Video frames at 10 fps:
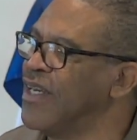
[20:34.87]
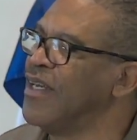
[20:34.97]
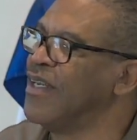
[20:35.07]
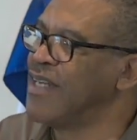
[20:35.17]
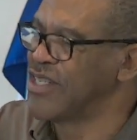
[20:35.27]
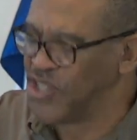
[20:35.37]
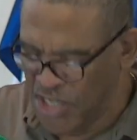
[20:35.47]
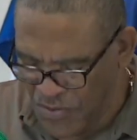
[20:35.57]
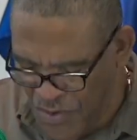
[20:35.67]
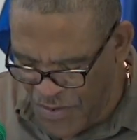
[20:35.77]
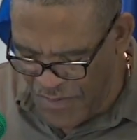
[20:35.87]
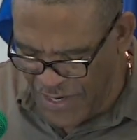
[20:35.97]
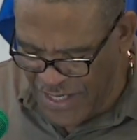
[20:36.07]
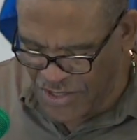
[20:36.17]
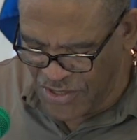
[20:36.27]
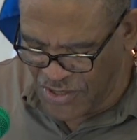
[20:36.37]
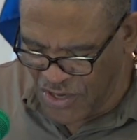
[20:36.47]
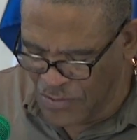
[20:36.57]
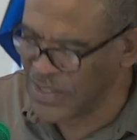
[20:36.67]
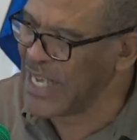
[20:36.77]
That's general revelation,
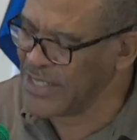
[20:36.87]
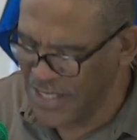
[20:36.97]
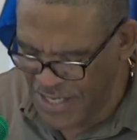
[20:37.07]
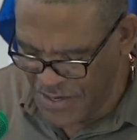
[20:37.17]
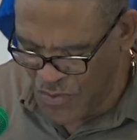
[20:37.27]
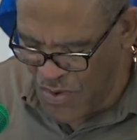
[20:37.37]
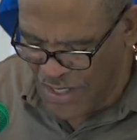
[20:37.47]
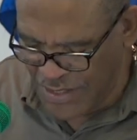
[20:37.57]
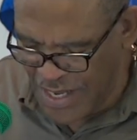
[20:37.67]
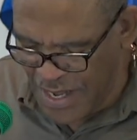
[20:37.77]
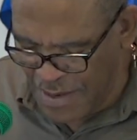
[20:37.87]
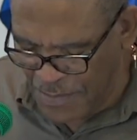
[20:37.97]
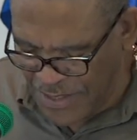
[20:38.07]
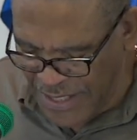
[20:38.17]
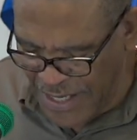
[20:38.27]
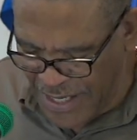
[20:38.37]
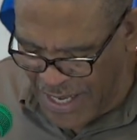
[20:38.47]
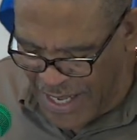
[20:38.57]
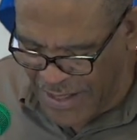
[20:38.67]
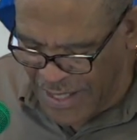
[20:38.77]
Psalms 19 and 1. But then
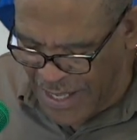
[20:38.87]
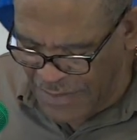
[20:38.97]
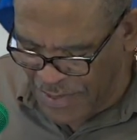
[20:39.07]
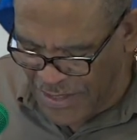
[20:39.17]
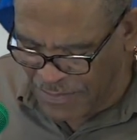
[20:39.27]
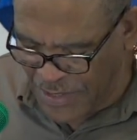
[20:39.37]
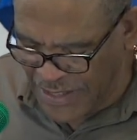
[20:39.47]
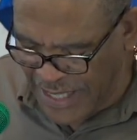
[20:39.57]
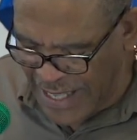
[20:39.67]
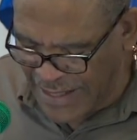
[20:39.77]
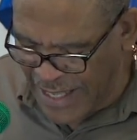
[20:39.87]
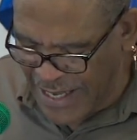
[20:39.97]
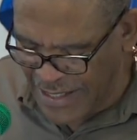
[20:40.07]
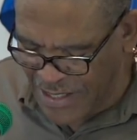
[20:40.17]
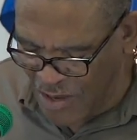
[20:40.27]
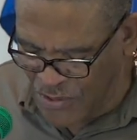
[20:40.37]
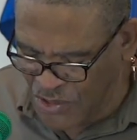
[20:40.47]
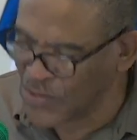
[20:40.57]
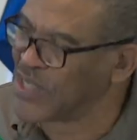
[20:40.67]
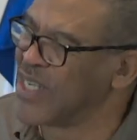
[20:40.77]
again, but that, and it
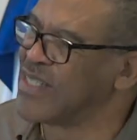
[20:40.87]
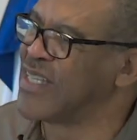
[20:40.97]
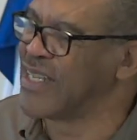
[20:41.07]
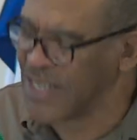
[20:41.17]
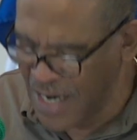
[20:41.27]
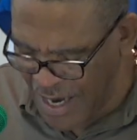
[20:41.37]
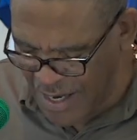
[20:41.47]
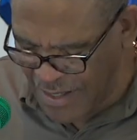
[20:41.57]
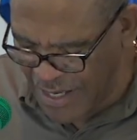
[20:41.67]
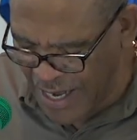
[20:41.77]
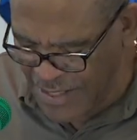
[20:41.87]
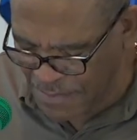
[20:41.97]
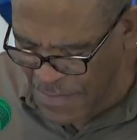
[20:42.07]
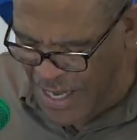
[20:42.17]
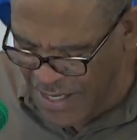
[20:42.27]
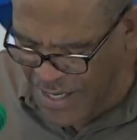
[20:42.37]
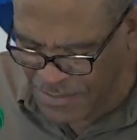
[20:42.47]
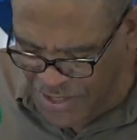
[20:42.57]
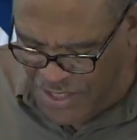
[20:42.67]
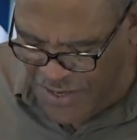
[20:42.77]
also says that God has made
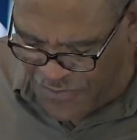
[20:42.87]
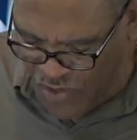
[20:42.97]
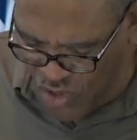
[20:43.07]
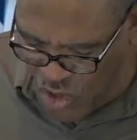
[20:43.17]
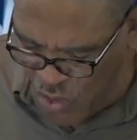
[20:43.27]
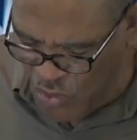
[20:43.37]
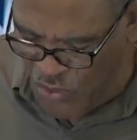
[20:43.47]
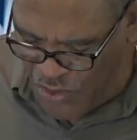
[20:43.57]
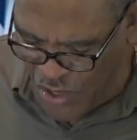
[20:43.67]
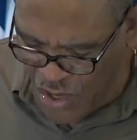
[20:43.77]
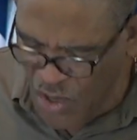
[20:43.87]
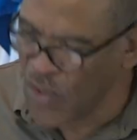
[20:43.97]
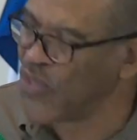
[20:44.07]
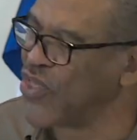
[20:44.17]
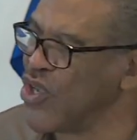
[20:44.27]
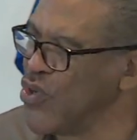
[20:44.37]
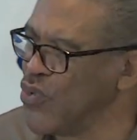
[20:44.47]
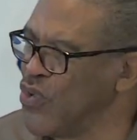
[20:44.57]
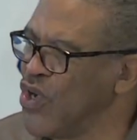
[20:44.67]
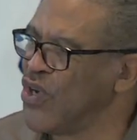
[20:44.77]
himself known
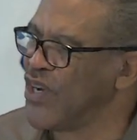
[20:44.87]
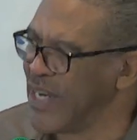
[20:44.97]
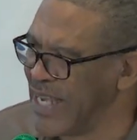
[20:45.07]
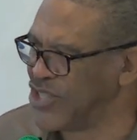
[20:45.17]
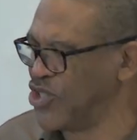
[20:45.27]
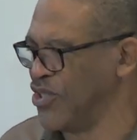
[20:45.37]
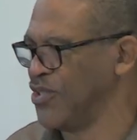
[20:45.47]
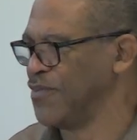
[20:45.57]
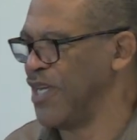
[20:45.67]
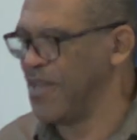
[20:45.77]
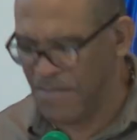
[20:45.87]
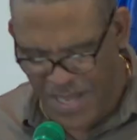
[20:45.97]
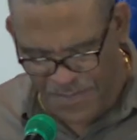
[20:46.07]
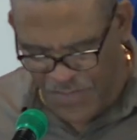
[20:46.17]
through nature. Amen.